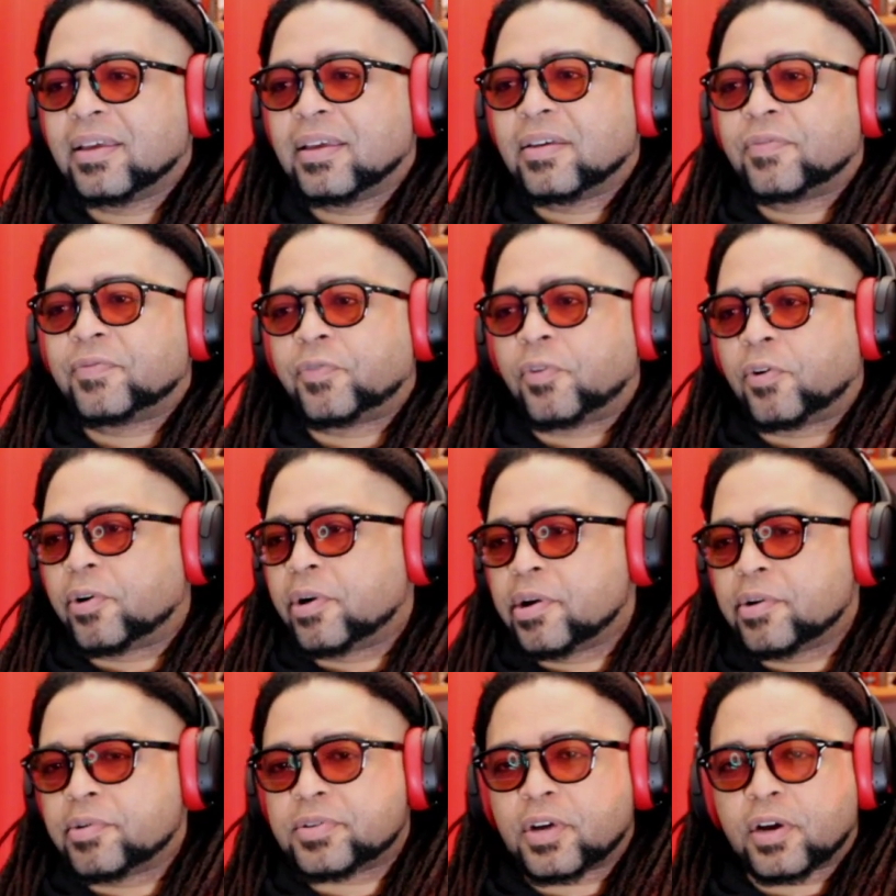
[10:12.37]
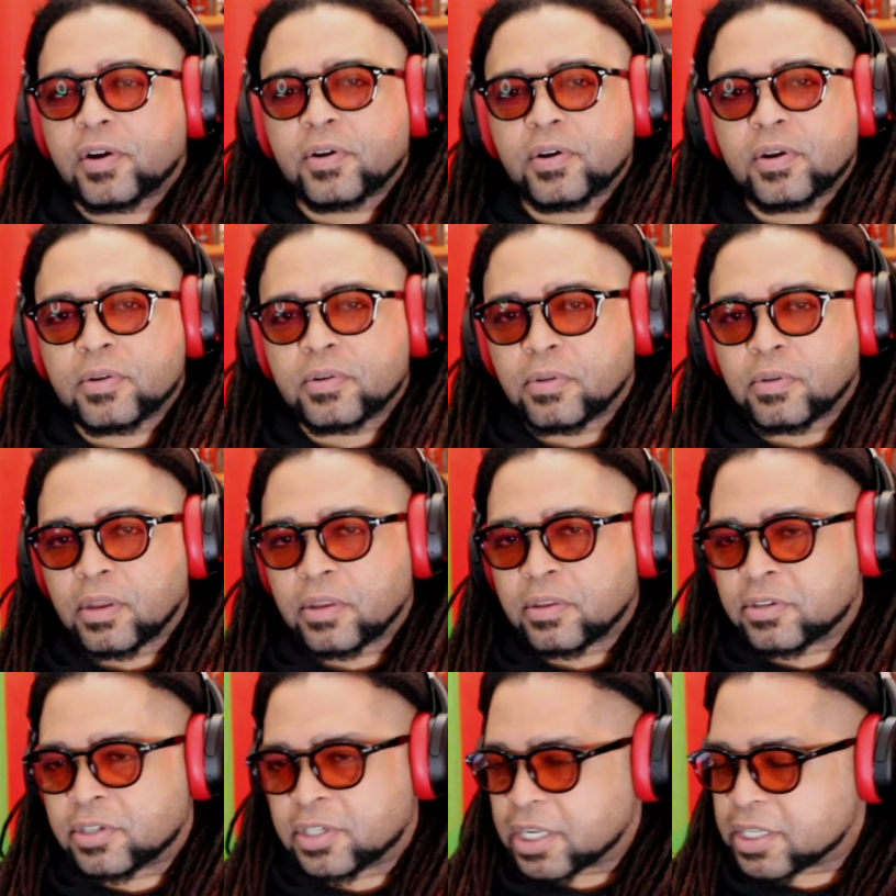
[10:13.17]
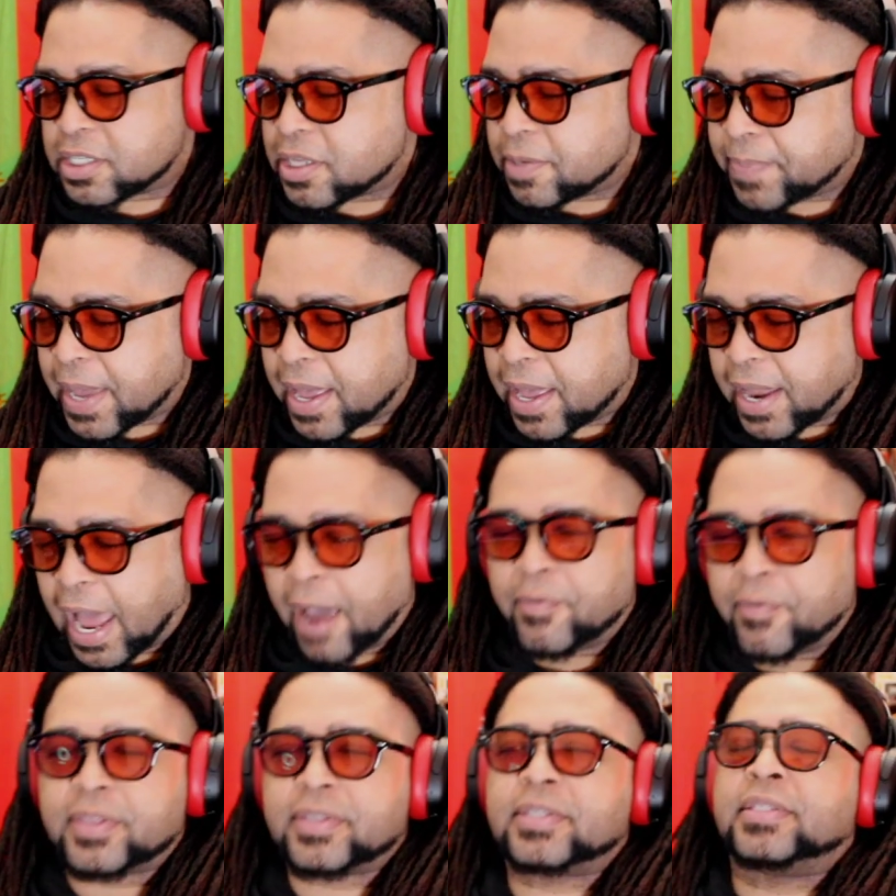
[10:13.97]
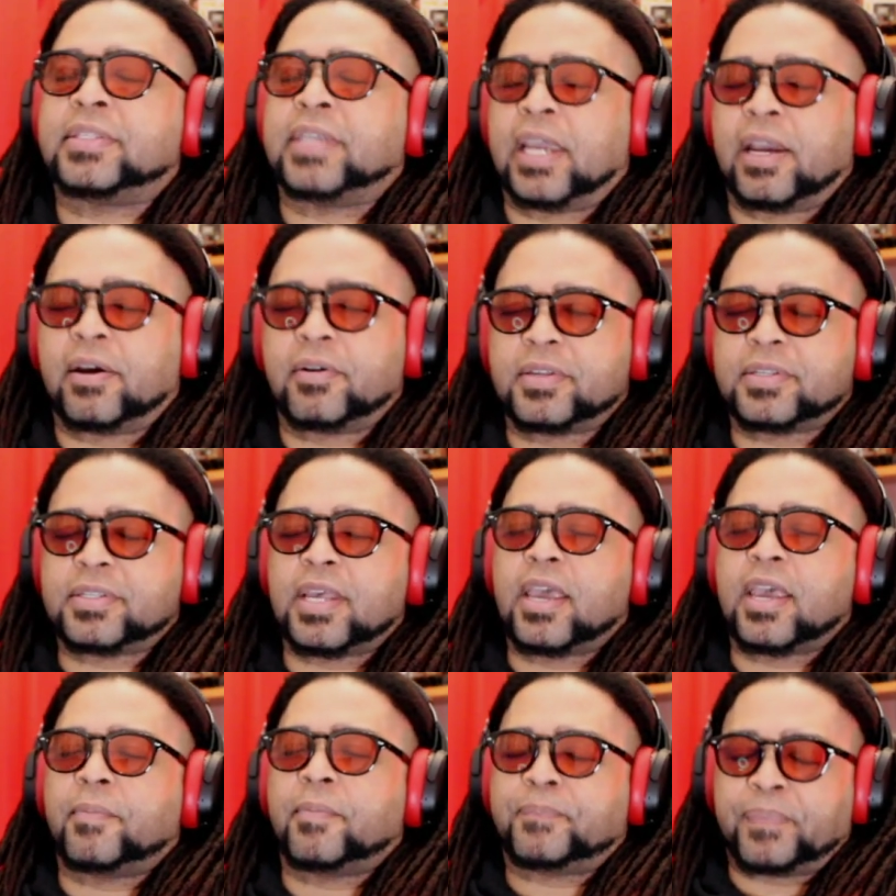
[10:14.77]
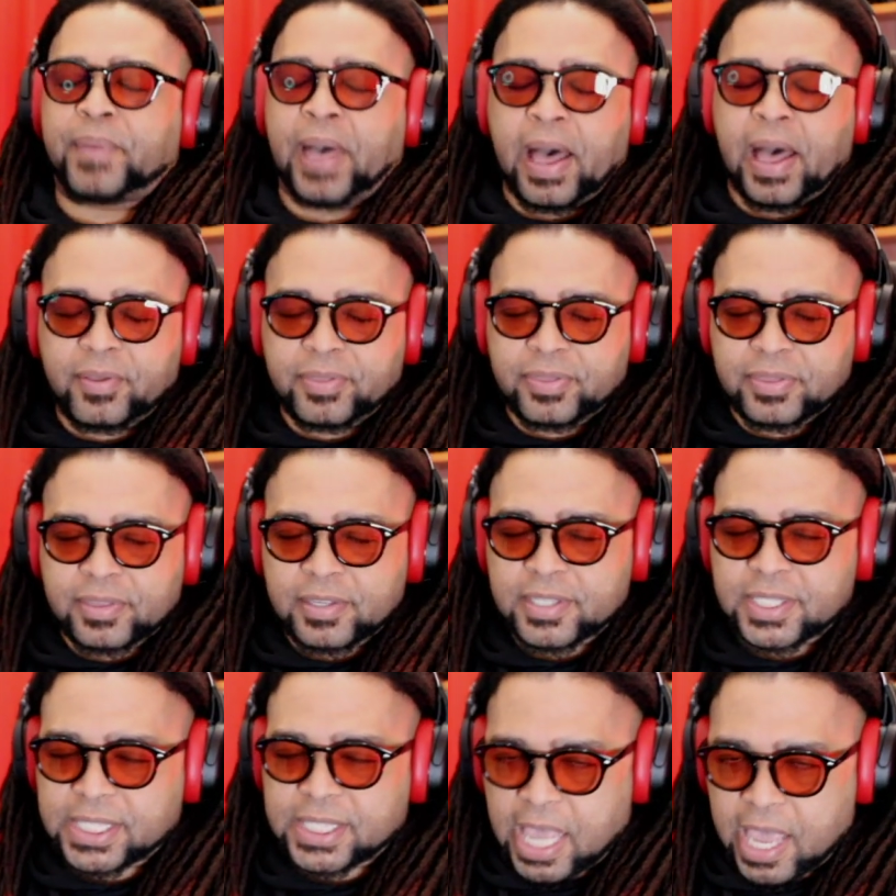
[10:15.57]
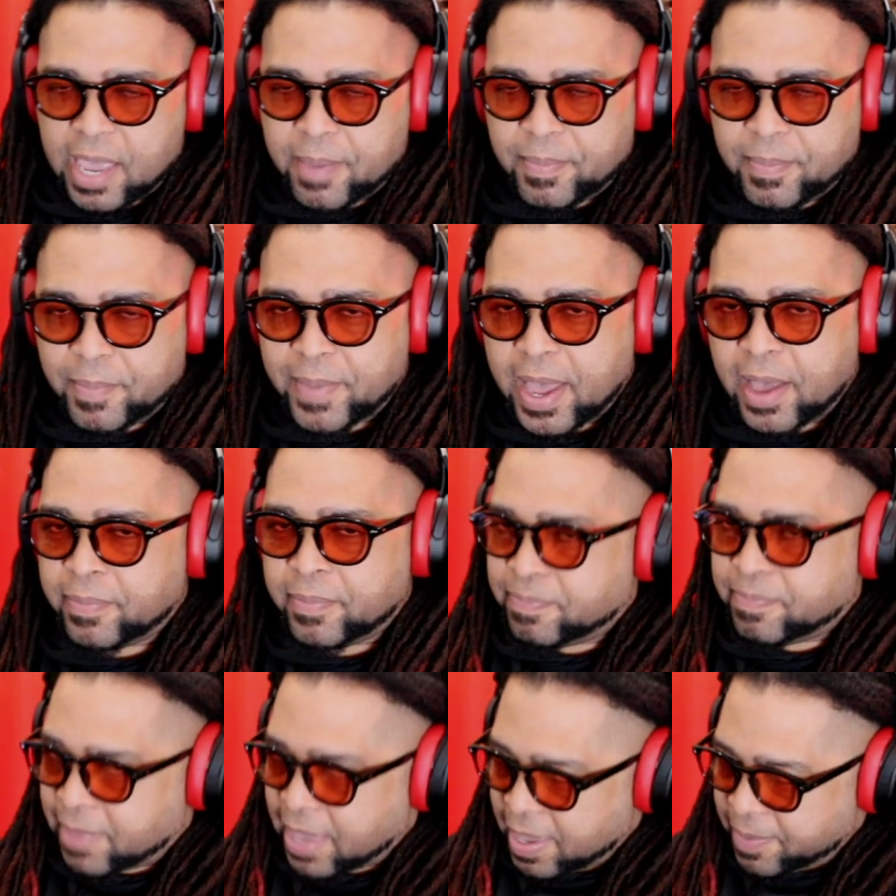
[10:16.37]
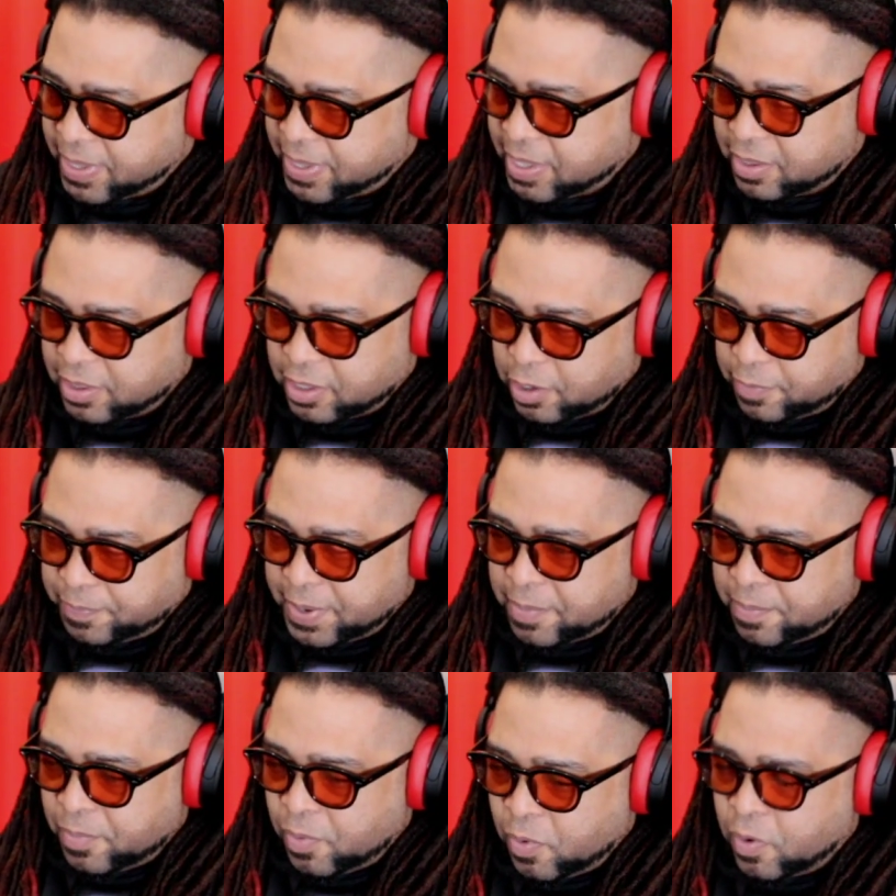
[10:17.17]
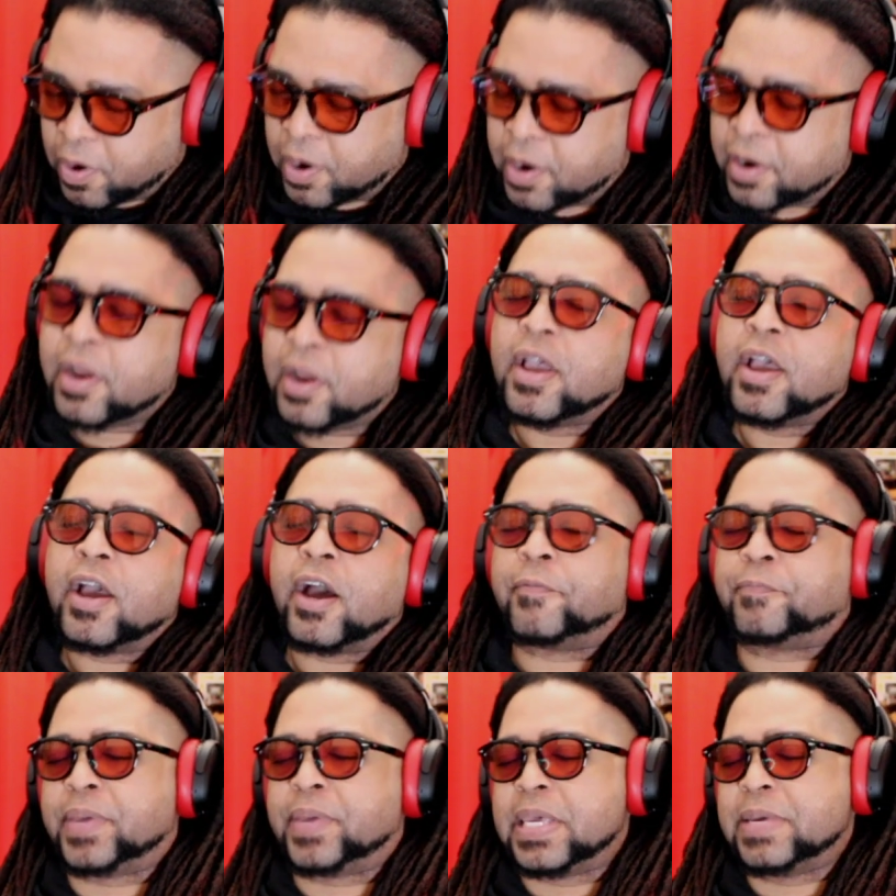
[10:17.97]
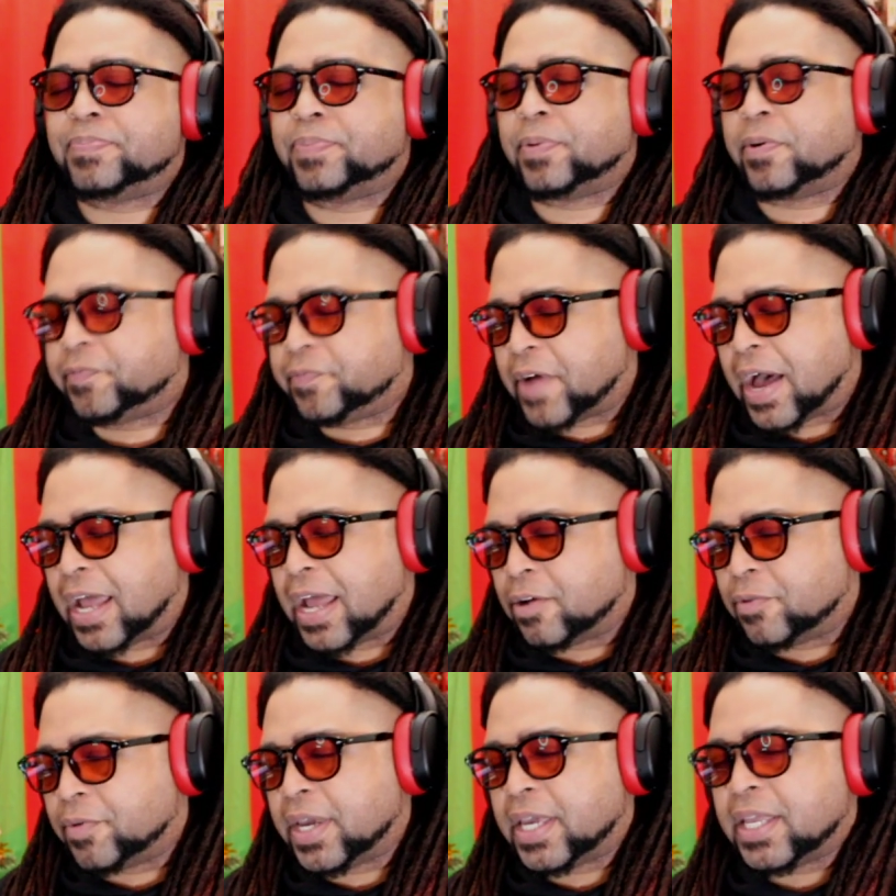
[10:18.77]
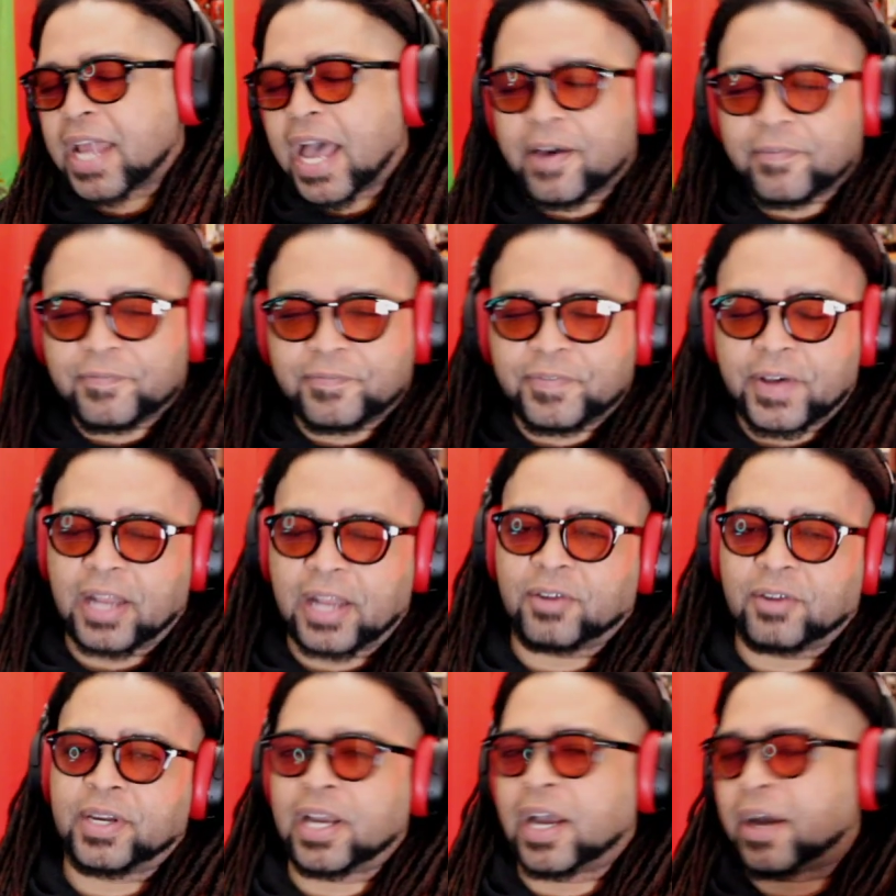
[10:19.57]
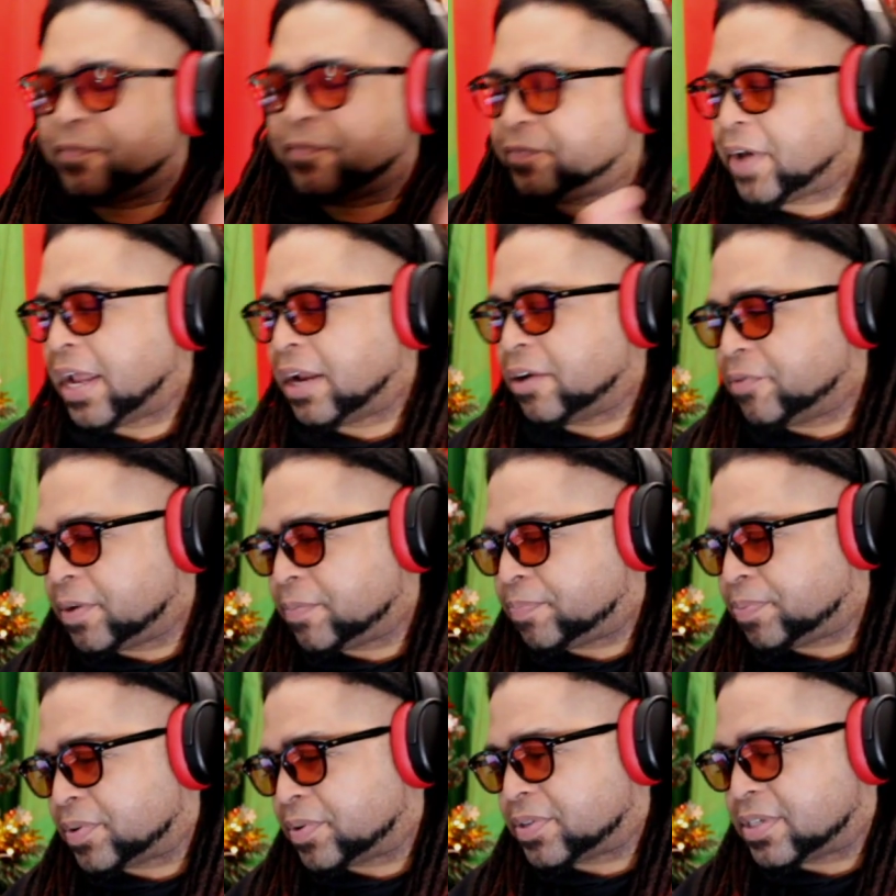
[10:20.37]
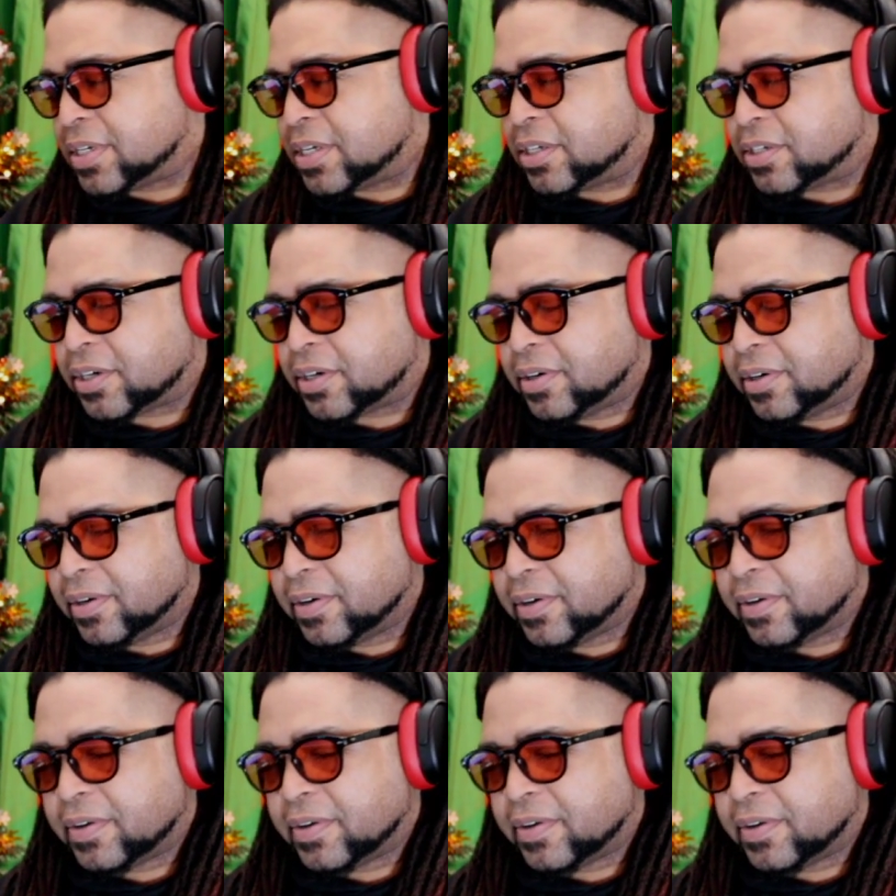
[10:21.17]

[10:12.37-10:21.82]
Foreigners are just about, I would dare to say, about the same amount, maybe a little bit more, of people following, not following. I'm following procedure.